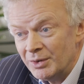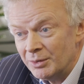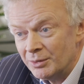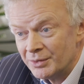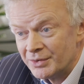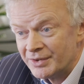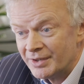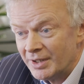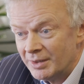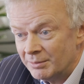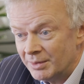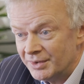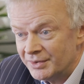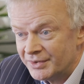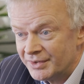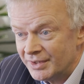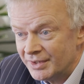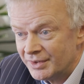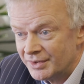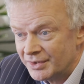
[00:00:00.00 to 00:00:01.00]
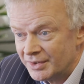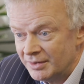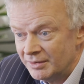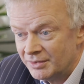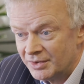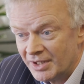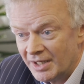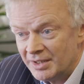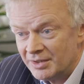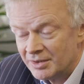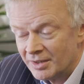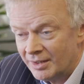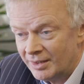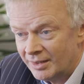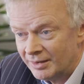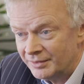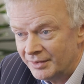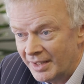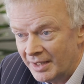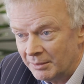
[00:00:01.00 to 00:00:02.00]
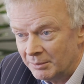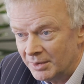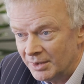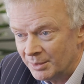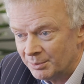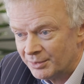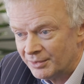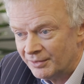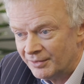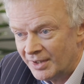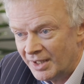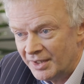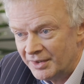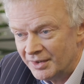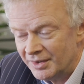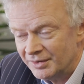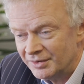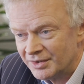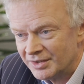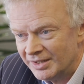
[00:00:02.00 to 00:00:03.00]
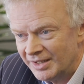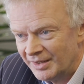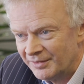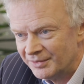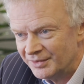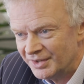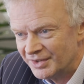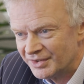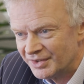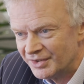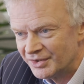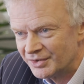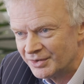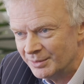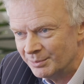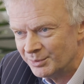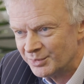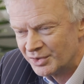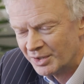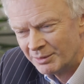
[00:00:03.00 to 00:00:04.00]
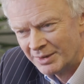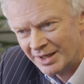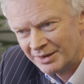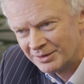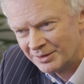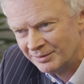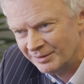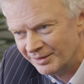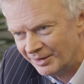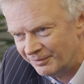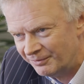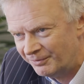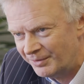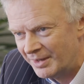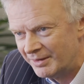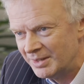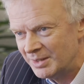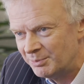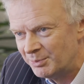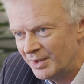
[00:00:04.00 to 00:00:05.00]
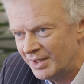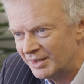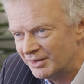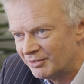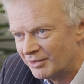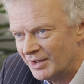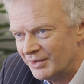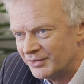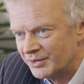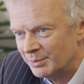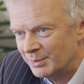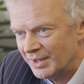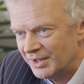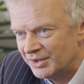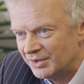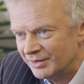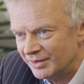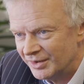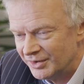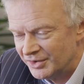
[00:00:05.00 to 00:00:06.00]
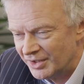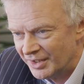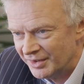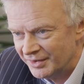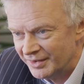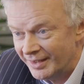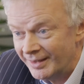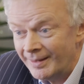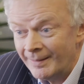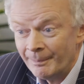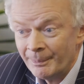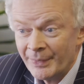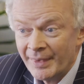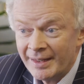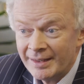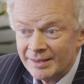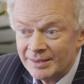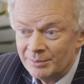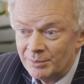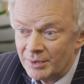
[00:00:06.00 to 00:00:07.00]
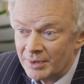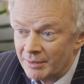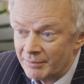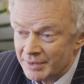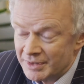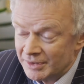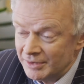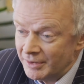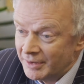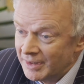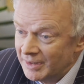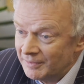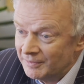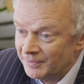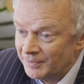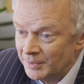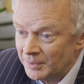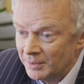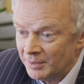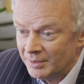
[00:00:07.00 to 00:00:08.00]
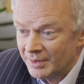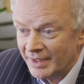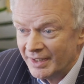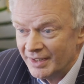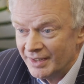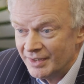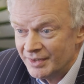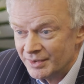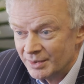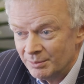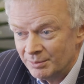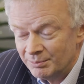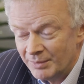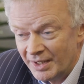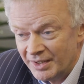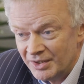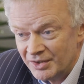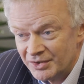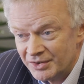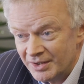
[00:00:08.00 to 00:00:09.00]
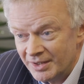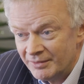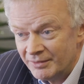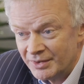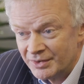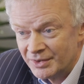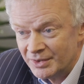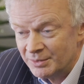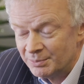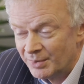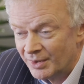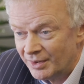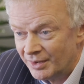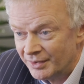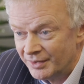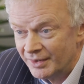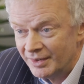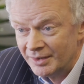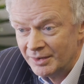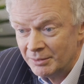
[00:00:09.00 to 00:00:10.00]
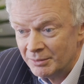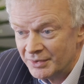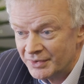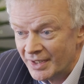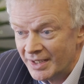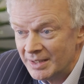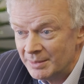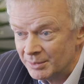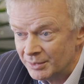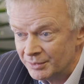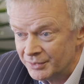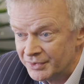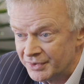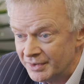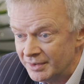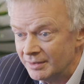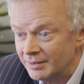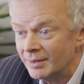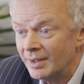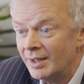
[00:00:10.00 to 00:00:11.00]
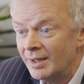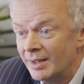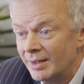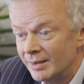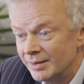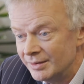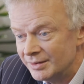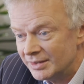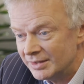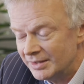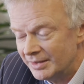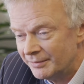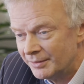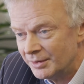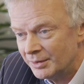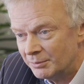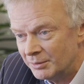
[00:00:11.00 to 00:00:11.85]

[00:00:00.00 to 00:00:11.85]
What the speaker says: also wanted to change our network provider and telephony system. So we had a very big transformation agenda. What I was looking for is a managed services partner who was able to deliver the